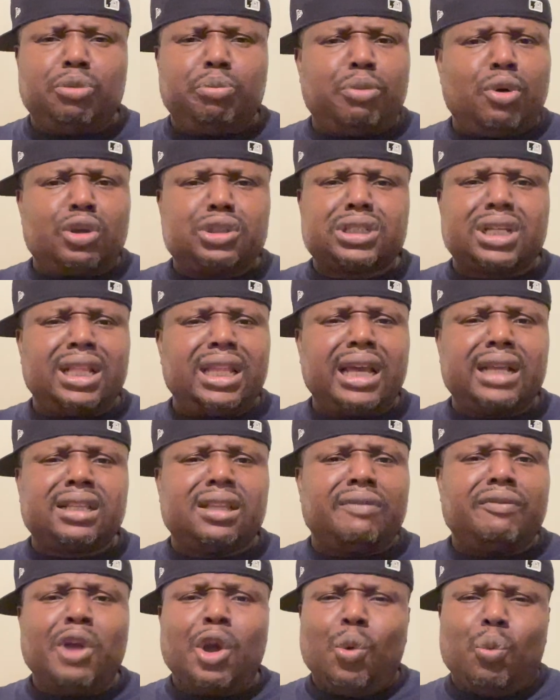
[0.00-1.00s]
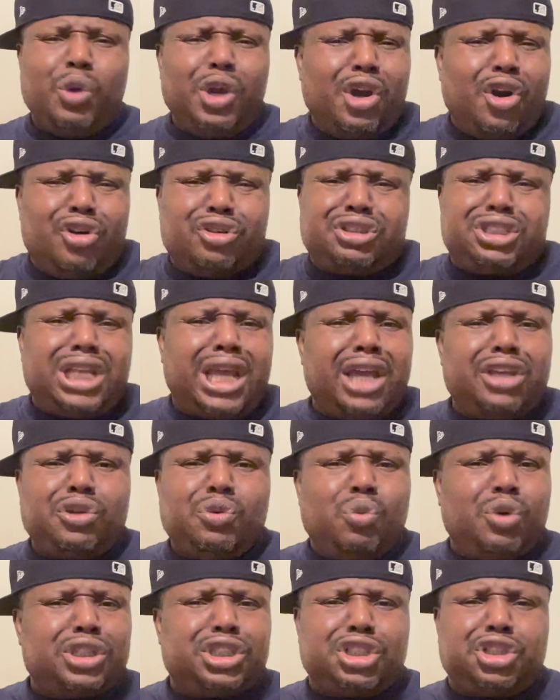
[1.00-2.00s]
Boss Collective. We're gonna tell you
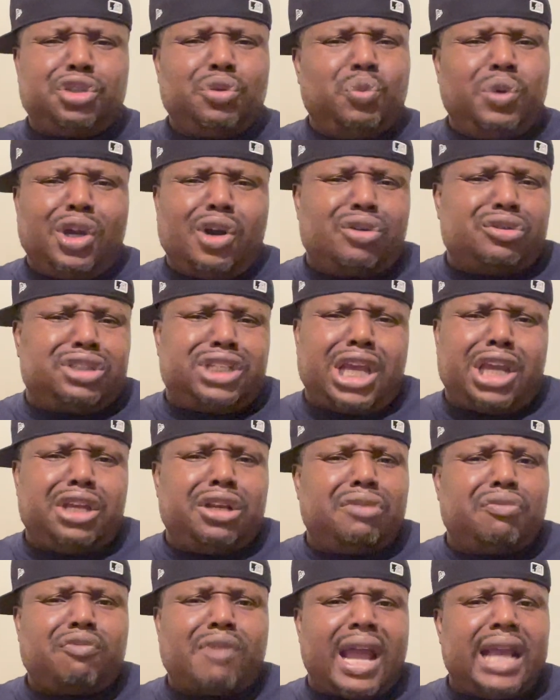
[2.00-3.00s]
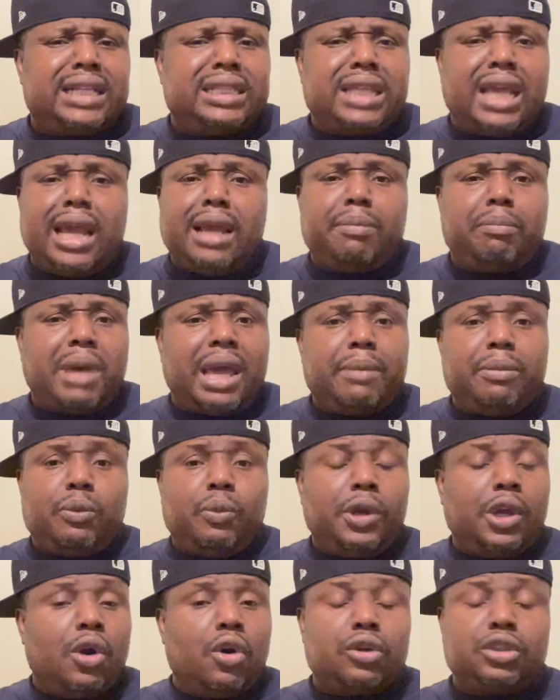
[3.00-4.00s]
the right thing, baby.
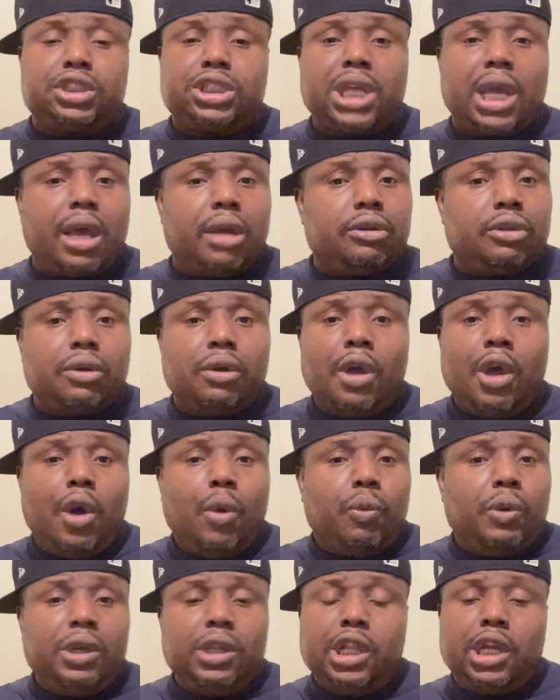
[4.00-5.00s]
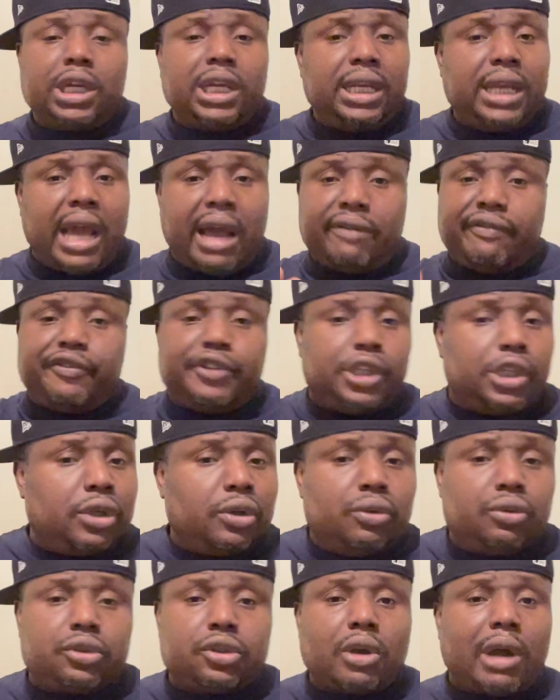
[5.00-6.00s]
We're gonna tell you, we're looking out for
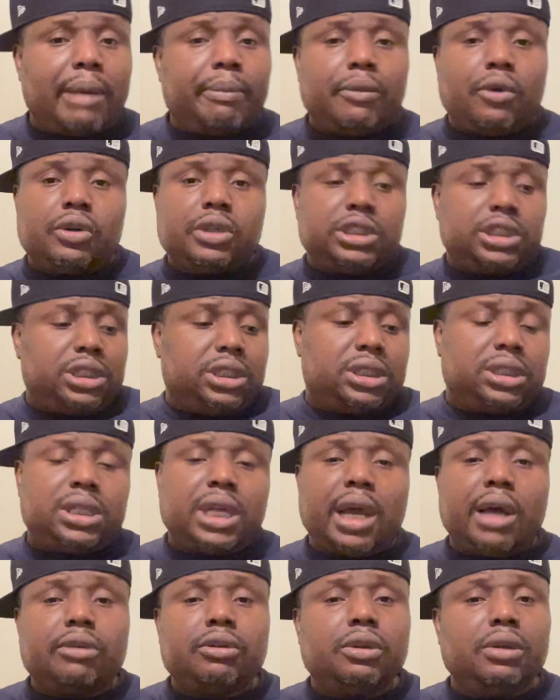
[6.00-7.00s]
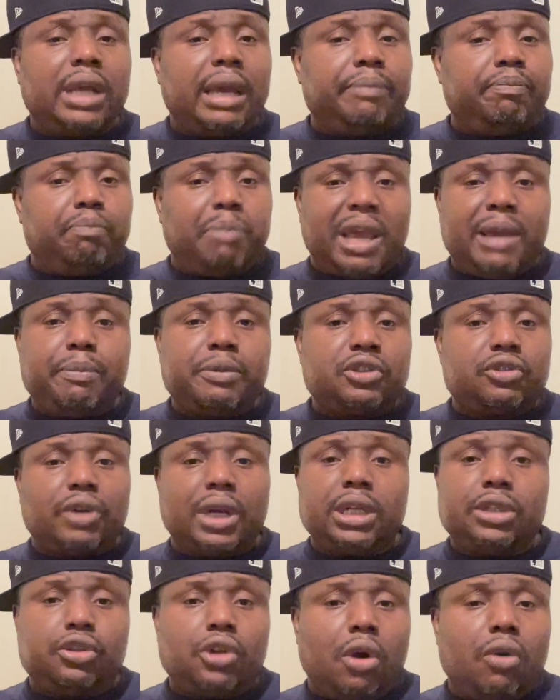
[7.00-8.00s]
you. So I'm gonna just tell you that paper
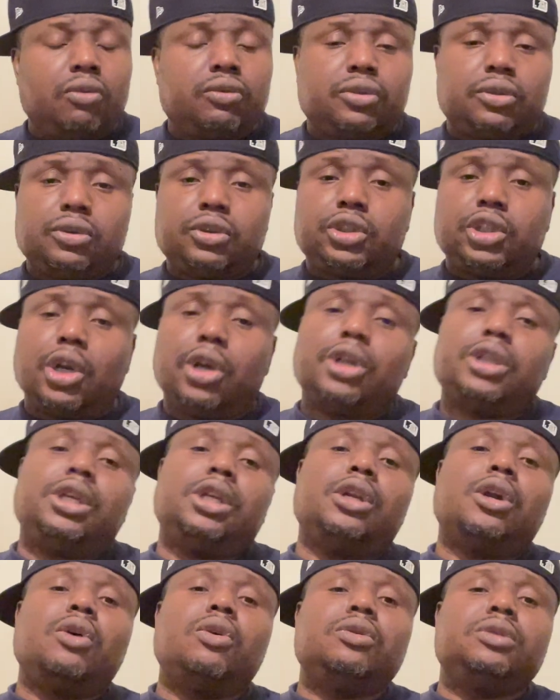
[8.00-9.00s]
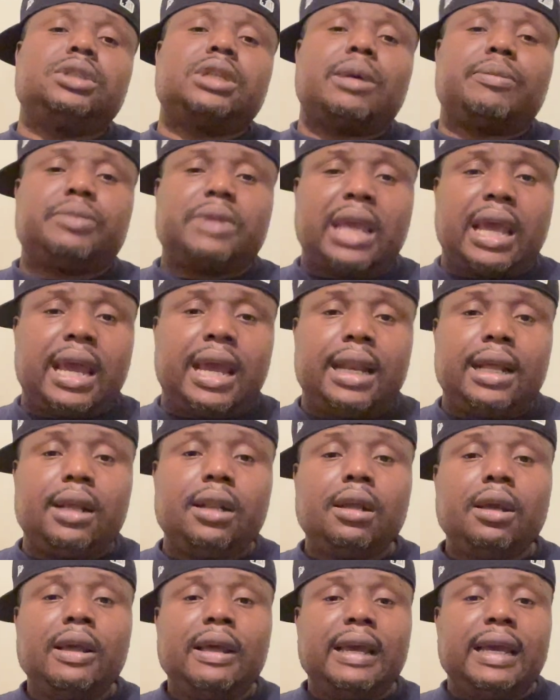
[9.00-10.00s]
trading, don't turn your nose up at
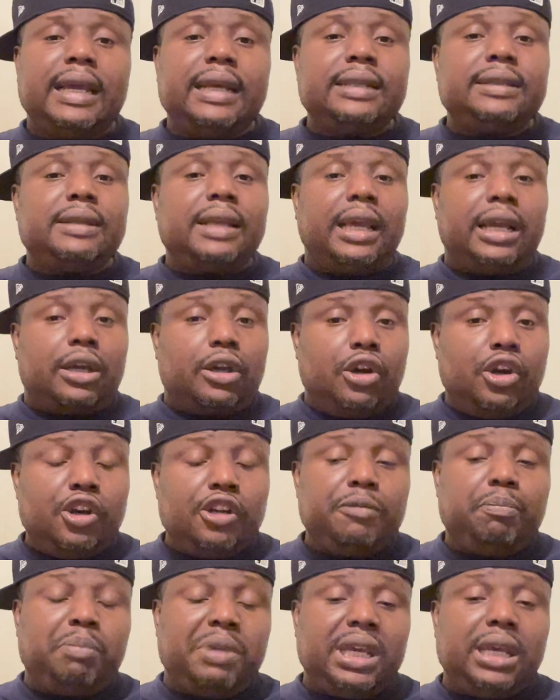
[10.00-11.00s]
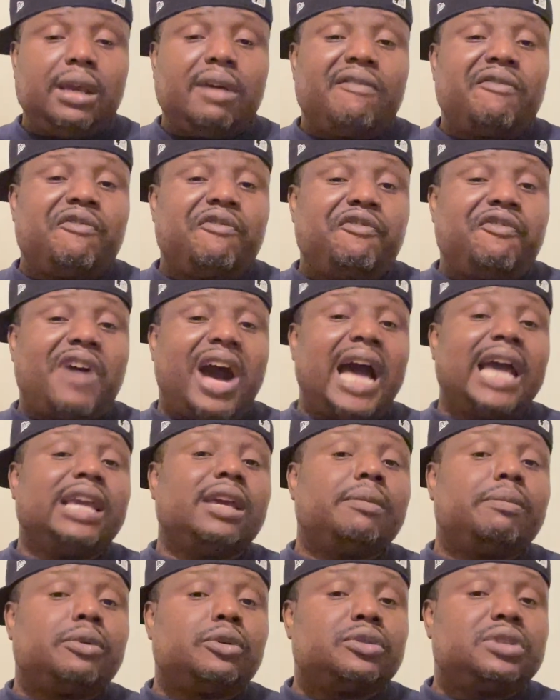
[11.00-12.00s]
it. It could be a
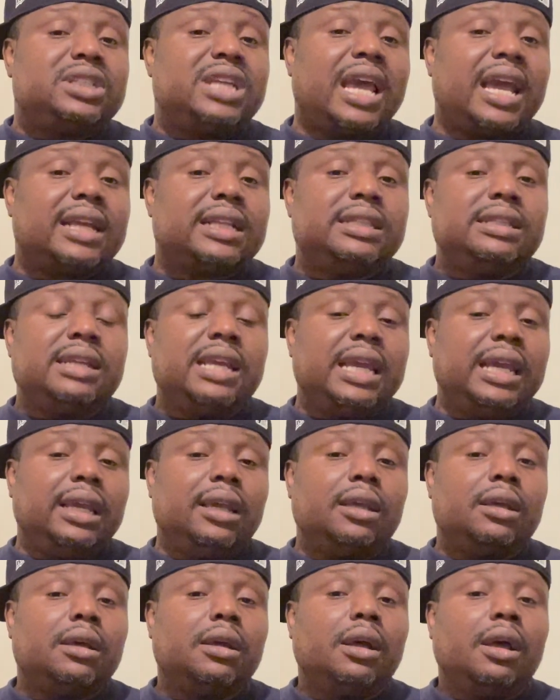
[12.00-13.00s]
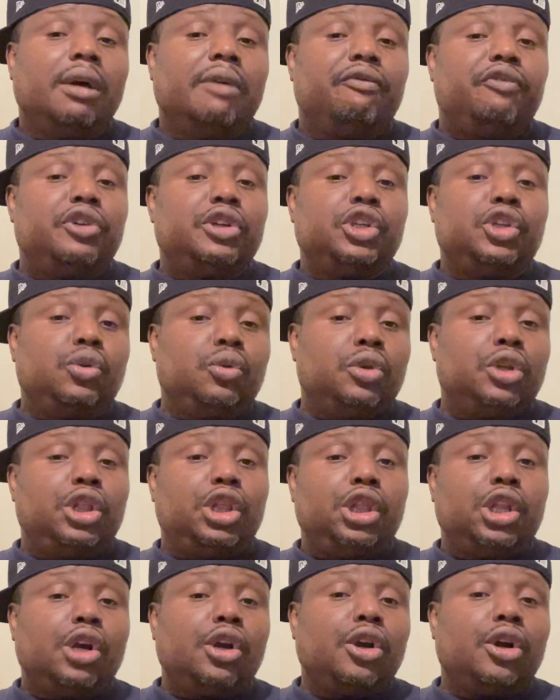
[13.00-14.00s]
viable technique for you to
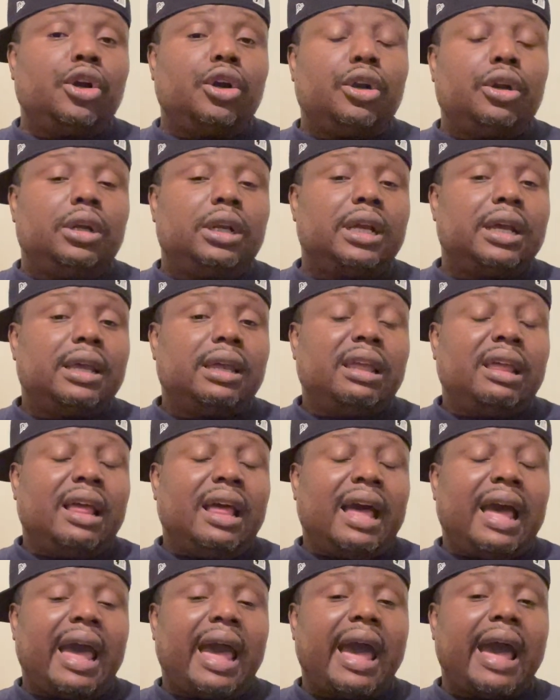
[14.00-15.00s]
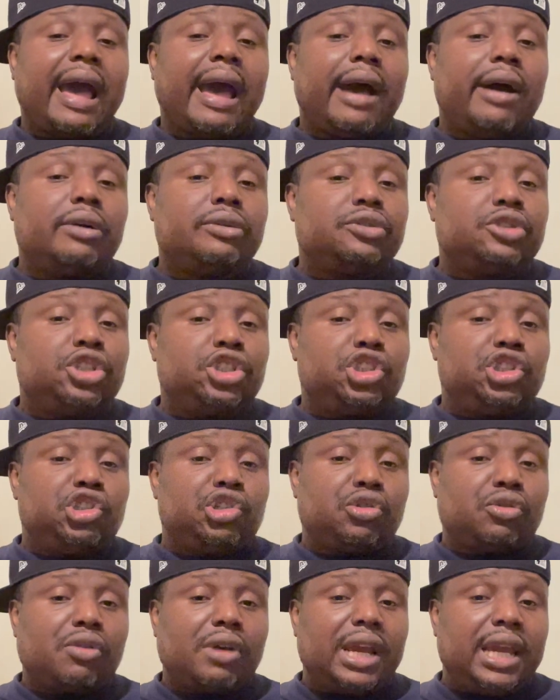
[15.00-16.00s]
learn how to
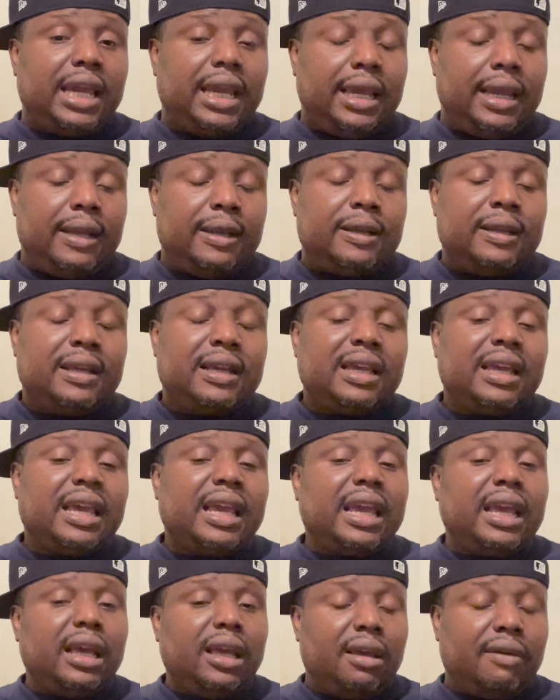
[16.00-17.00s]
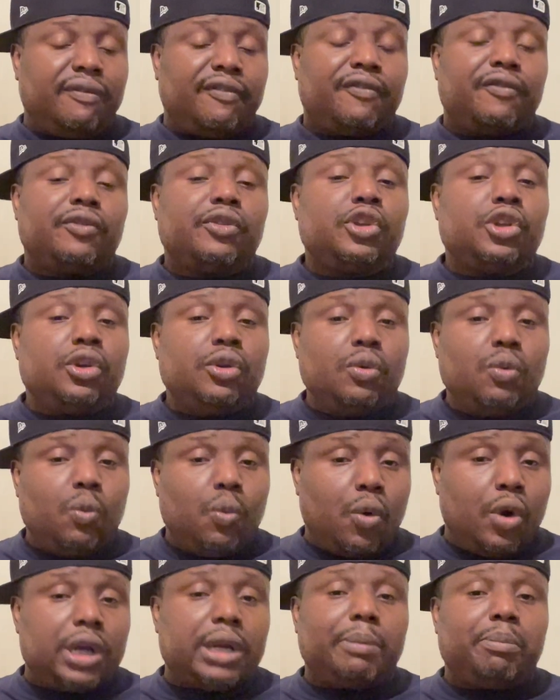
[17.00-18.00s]
trade if you
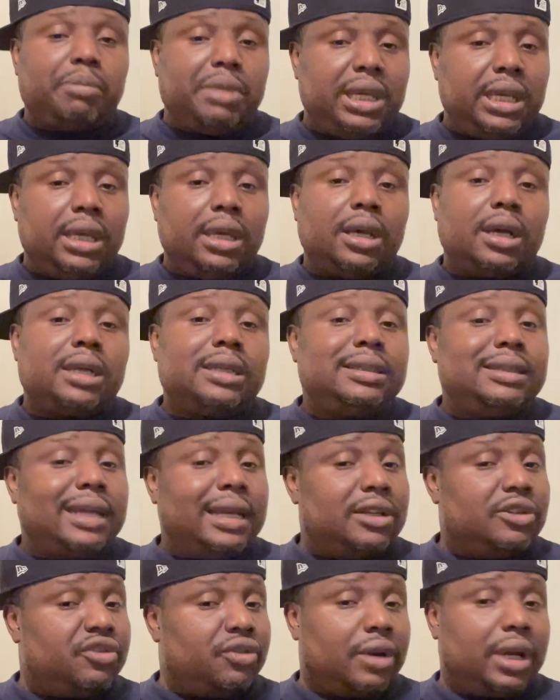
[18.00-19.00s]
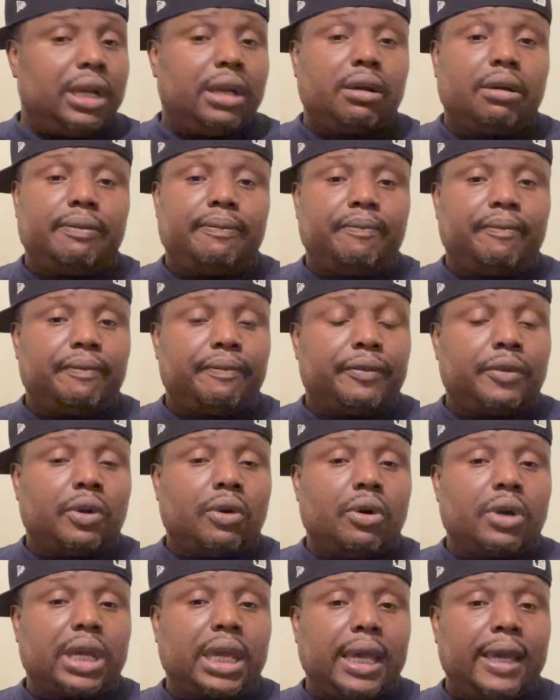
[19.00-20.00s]
want to be a day trader,
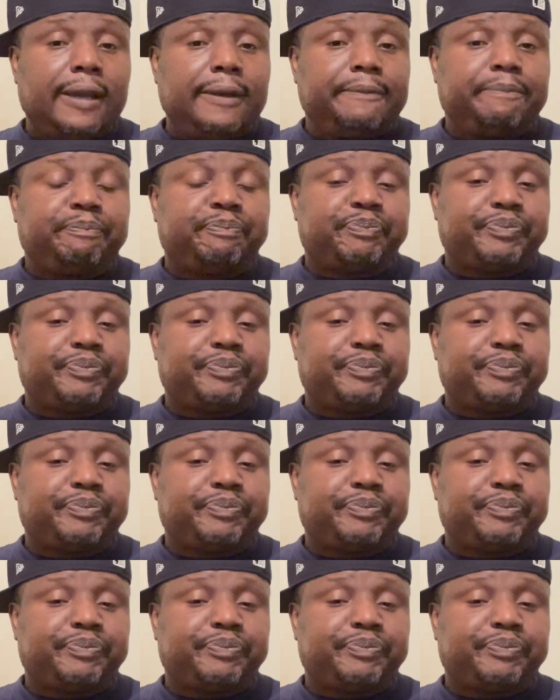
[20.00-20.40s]
okay?